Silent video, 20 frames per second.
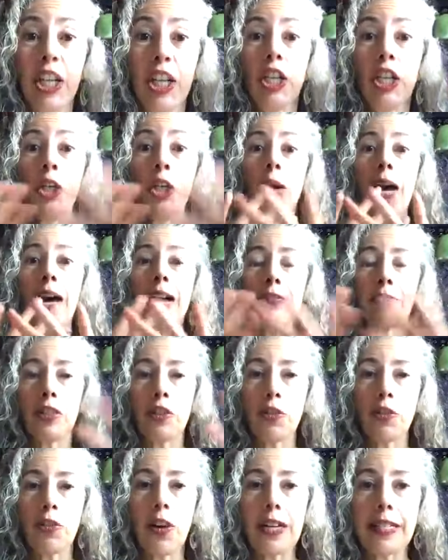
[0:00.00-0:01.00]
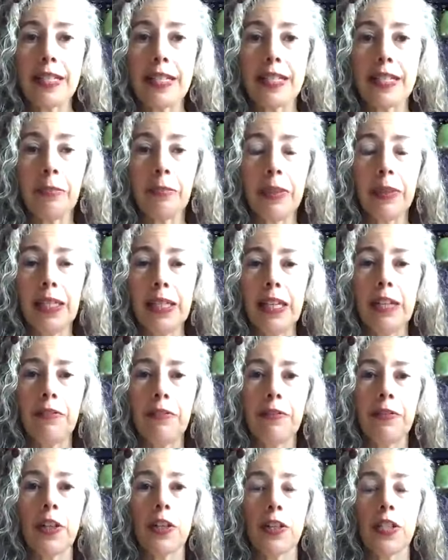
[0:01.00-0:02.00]
You have to trust and believe
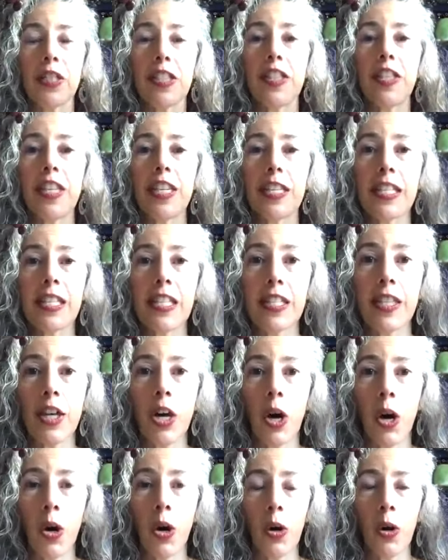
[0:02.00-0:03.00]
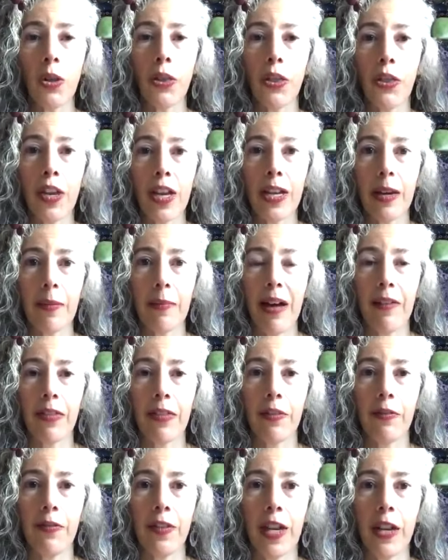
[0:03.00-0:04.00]
first. This is the whole thing about
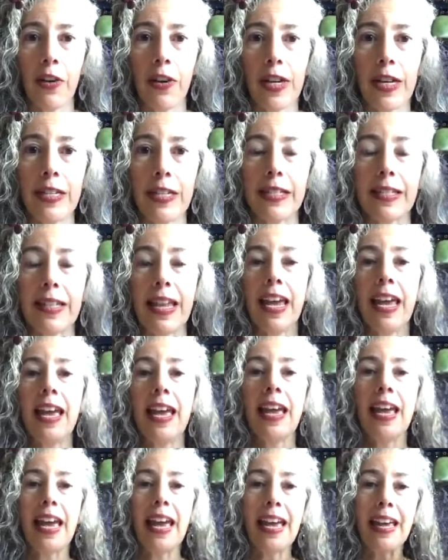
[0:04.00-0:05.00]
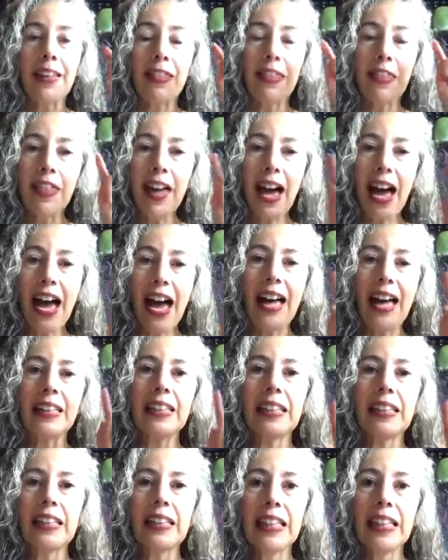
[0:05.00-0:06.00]
the fairies, and that
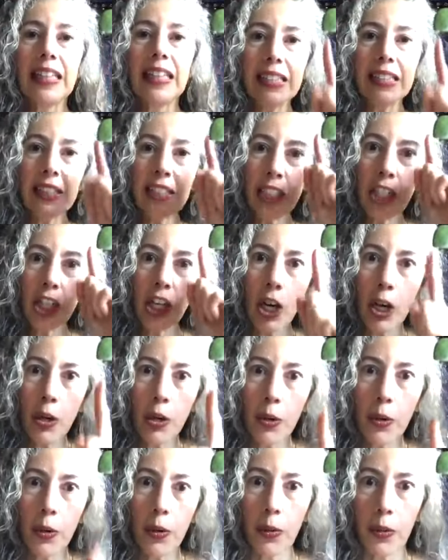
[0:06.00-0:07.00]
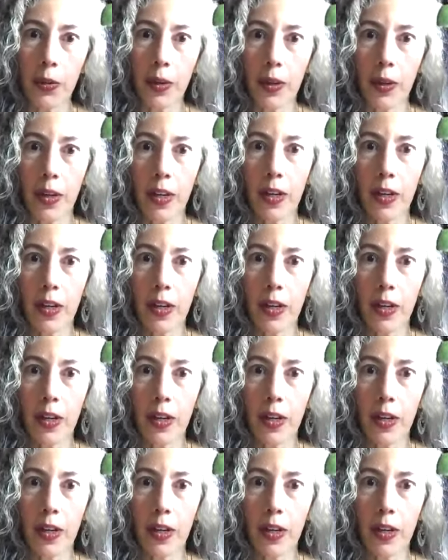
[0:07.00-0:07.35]
little code